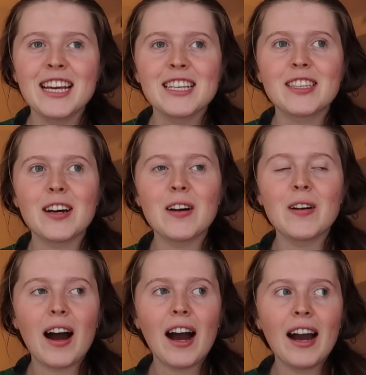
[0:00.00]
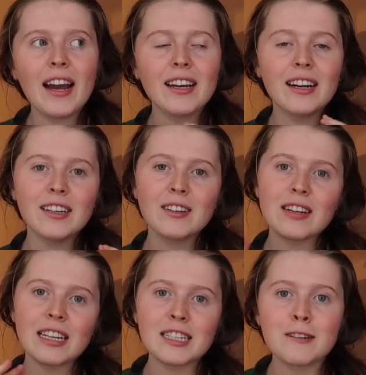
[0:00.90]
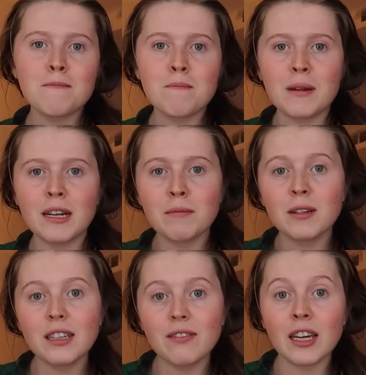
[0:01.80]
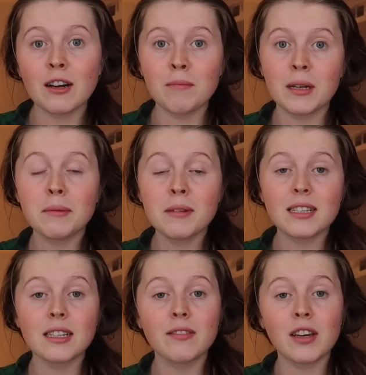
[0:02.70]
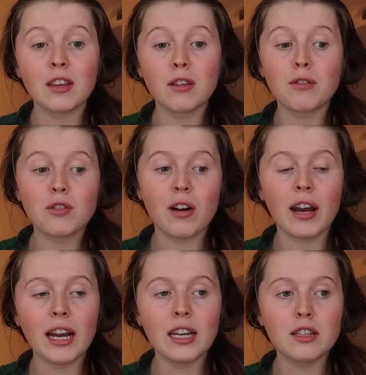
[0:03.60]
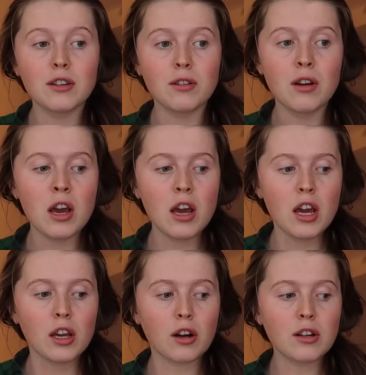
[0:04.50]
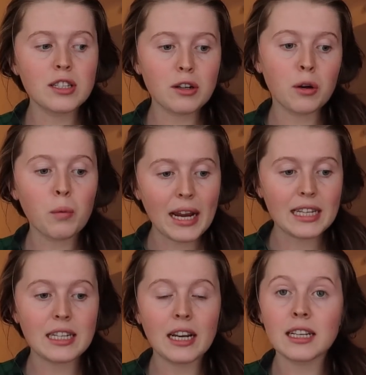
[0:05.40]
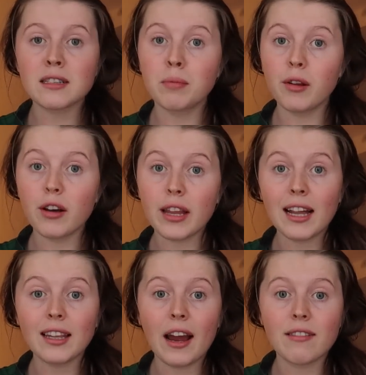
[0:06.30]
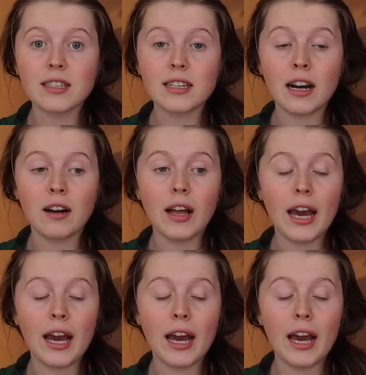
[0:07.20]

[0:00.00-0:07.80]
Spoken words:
So I kind of got into minimal living or minimalist living through trying to go zero waste and explore that lifestyle.